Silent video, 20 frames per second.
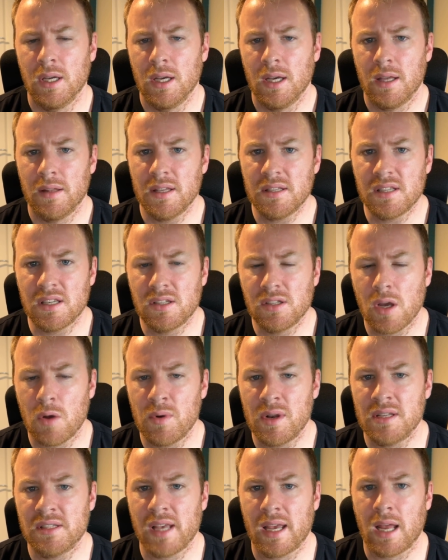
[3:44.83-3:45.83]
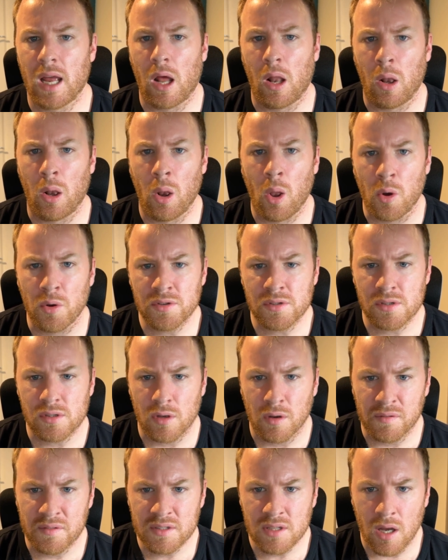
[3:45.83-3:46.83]
This is known as a loss
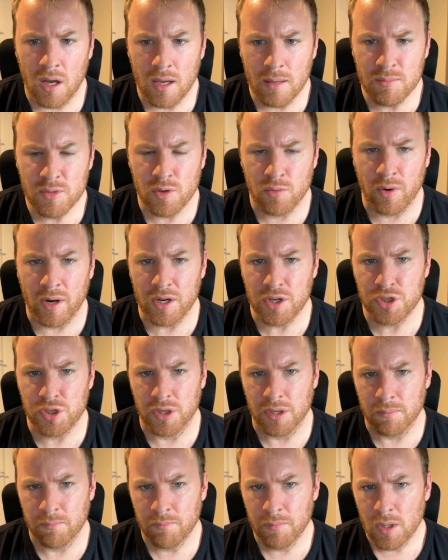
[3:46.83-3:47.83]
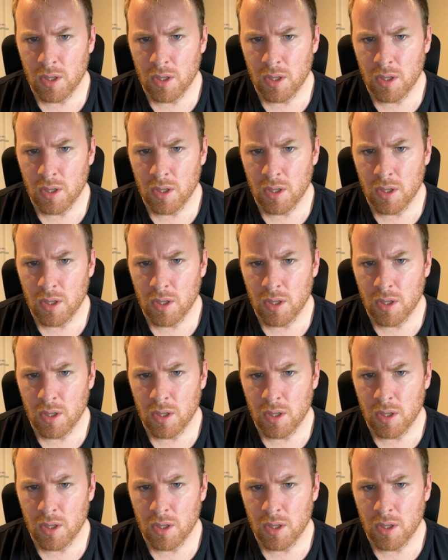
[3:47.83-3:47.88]
of time direction.